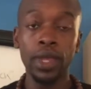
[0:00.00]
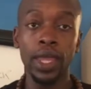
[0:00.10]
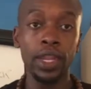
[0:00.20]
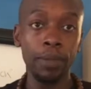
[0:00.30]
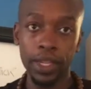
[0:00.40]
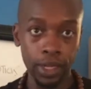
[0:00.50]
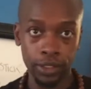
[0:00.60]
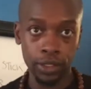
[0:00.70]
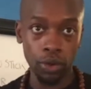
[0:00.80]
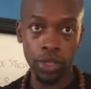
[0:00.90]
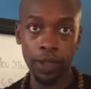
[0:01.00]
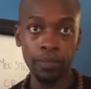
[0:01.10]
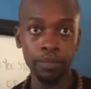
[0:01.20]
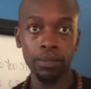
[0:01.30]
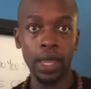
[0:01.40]
anybody else, okay?
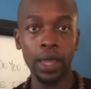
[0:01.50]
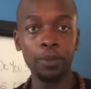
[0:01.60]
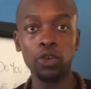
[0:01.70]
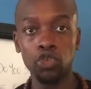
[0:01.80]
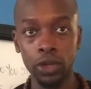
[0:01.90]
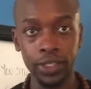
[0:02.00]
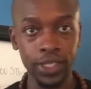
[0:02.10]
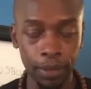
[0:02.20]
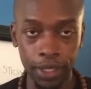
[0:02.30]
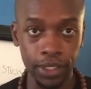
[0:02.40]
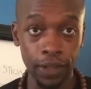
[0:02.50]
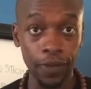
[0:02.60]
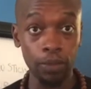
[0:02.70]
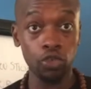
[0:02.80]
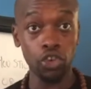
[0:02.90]
I'm not trying to sell myself.
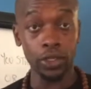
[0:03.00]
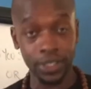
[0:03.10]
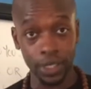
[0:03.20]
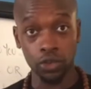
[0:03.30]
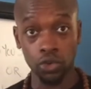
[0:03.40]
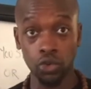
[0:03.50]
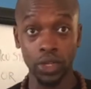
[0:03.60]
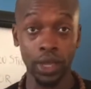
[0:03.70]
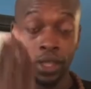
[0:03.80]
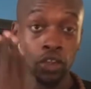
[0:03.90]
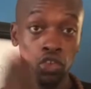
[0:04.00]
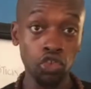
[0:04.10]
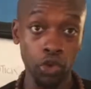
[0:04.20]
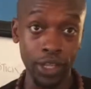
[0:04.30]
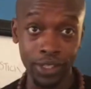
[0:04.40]
I'm just saying to you that
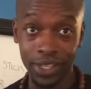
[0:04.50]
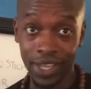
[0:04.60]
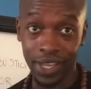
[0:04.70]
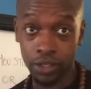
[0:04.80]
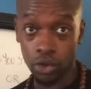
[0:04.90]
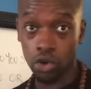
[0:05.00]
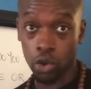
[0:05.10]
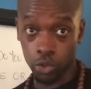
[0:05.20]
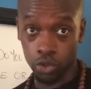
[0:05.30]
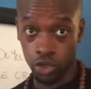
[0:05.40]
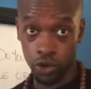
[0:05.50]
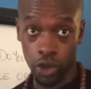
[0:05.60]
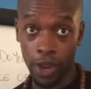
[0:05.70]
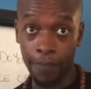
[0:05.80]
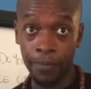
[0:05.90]
trying to get a coach,
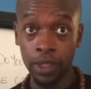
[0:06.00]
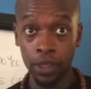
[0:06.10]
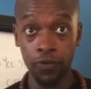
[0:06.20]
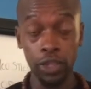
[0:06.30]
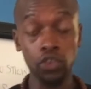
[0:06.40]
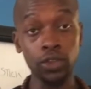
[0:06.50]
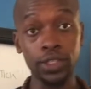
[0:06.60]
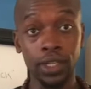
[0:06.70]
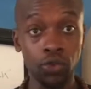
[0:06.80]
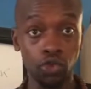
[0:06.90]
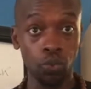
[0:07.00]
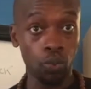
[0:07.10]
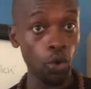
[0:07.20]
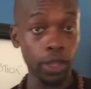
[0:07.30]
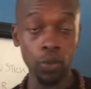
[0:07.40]
all right? If you're interested in
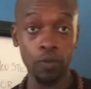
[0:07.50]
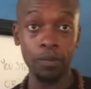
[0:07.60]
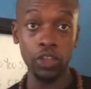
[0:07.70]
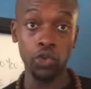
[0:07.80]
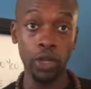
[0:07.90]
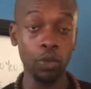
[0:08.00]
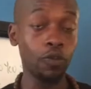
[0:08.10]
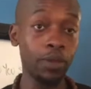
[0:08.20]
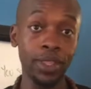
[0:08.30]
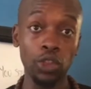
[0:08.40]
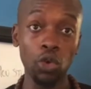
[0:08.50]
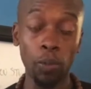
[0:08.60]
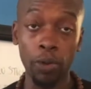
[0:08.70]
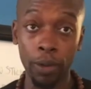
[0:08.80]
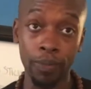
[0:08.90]
working with me, training with me, then no
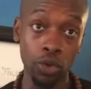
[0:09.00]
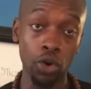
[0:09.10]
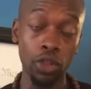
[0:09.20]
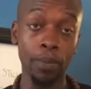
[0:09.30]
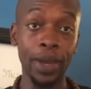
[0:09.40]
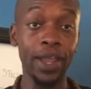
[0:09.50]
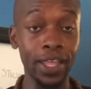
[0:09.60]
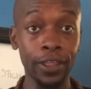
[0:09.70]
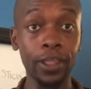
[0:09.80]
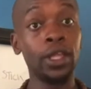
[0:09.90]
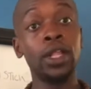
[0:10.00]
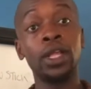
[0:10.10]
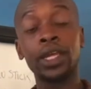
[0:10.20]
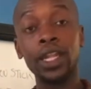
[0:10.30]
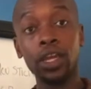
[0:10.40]
problem. Go on the bio link,
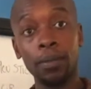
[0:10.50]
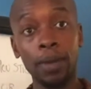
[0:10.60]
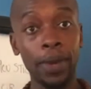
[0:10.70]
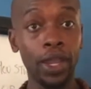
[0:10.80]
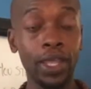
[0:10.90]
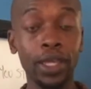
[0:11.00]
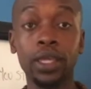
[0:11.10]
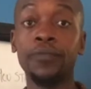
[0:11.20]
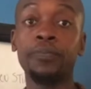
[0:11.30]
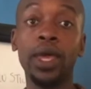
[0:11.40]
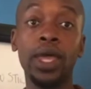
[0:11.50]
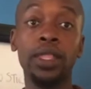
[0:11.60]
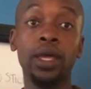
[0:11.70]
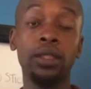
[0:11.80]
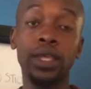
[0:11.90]
click on my bio link,
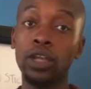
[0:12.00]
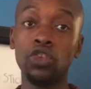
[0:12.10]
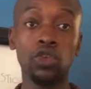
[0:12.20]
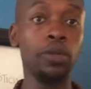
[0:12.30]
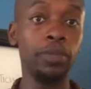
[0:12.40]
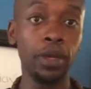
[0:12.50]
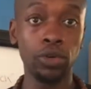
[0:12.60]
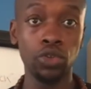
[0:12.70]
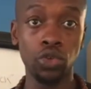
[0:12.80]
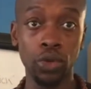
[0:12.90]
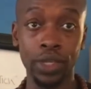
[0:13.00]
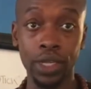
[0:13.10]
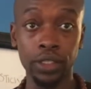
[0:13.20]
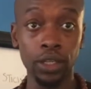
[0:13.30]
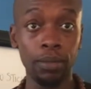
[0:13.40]
and then, yeah, you're going to be able to
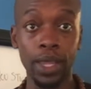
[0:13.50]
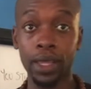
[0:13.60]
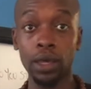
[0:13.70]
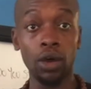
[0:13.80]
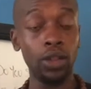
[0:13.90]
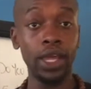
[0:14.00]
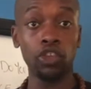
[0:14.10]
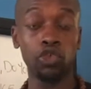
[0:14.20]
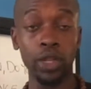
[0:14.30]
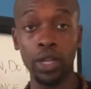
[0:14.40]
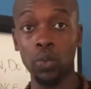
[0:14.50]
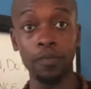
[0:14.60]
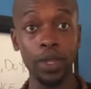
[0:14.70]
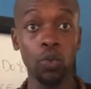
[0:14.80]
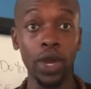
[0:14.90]
get some like online training with
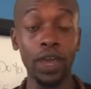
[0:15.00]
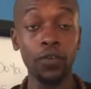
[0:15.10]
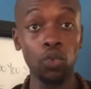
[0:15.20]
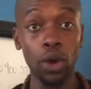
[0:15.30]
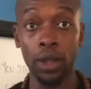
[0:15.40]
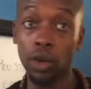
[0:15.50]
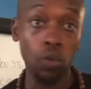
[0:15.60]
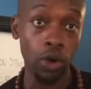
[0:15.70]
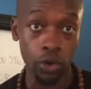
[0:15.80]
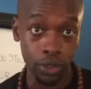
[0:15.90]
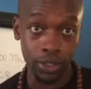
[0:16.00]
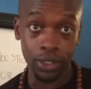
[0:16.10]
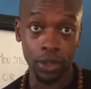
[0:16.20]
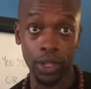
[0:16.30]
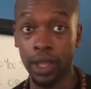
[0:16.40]
me, wherever you are in the world, because it's
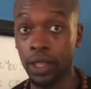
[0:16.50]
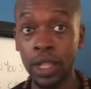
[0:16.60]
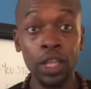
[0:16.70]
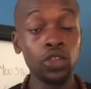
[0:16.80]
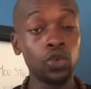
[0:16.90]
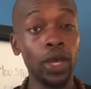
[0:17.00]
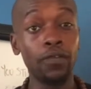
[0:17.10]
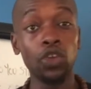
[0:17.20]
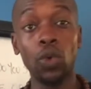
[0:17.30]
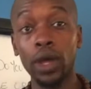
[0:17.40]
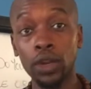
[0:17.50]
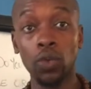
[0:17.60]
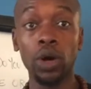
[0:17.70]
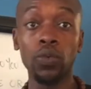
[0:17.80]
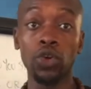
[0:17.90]
online. So wherever you are in the
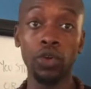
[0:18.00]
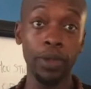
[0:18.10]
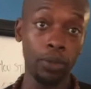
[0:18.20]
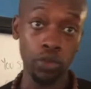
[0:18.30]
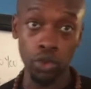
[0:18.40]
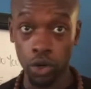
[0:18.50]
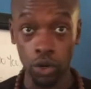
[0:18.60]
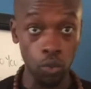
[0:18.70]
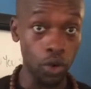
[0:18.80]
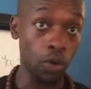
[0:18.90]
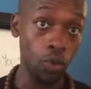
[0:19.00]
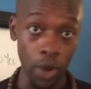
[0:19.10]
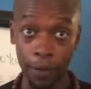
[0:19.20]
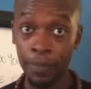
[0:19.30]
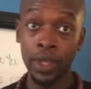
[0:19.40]
world, we're going to be able to work on
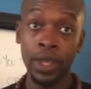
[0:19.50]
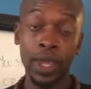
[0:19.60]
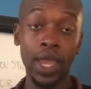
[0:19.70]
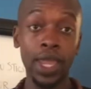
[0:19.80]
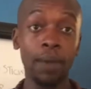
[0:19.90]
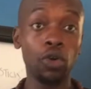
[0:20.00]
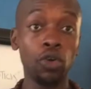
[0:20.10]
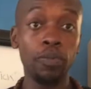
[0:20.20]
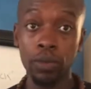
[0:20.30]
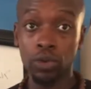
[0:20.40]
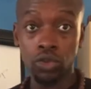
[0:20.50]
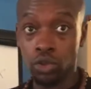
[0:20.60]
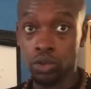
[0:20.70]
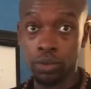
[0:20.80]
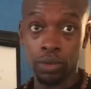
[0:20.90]
one-on-one, and I'm going to be able
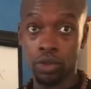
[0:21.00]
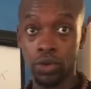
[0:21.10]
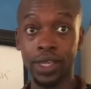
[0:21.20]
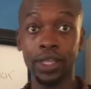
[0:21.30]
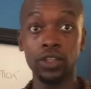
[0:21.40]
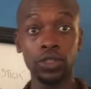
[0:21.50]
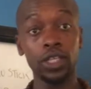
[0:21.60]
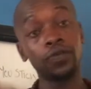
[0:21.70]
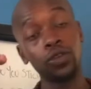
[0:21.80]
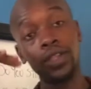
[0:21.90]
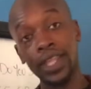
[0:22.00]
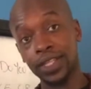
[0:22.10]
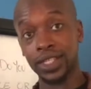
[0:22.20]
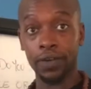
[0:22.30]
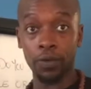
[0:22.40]
to, get yourself to the
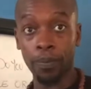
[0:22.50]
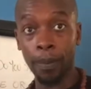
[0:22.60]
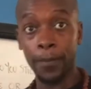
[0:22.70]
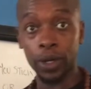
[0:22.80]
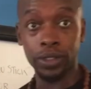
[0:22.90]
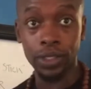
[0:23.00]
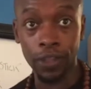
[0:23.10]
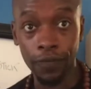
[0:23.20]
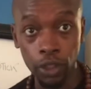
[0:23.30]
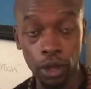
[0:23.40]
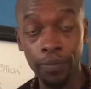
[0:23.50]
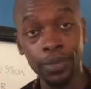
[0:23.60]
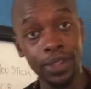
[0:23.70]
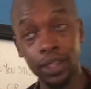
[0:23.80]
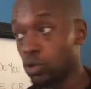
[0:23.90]
next level. But if
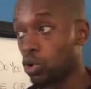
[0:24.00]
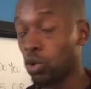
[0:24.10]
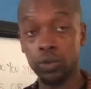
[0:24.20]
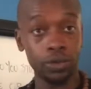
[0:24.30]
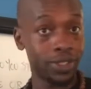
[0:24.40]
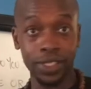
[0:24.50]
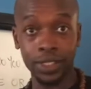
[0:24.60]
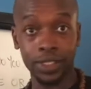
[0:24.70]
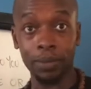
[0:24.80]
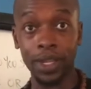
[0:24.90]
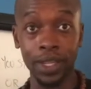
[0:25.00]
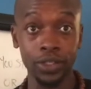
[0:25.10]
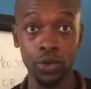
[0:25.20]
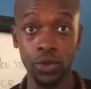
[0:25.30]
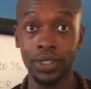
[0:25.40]
not, then go see somebody
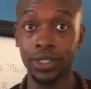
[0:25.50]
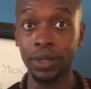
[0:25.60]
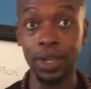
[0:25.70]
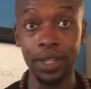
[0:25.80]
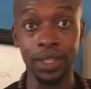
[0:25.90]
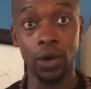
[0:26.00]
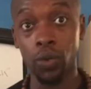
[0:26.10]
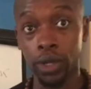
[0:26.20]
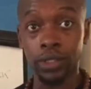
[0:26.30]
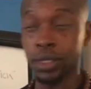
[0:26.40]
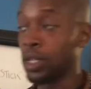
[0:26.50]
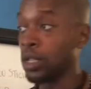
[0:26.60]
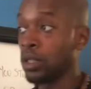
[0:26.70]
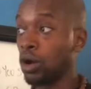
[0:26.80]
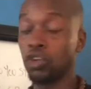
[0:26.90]
else, go and see somebody that works
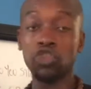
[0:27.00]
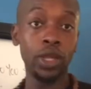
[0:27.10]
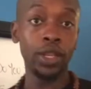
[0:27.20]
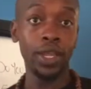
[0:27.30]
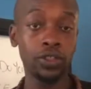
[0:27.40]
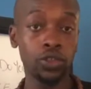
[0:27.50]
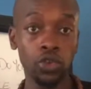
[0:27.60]
or train next to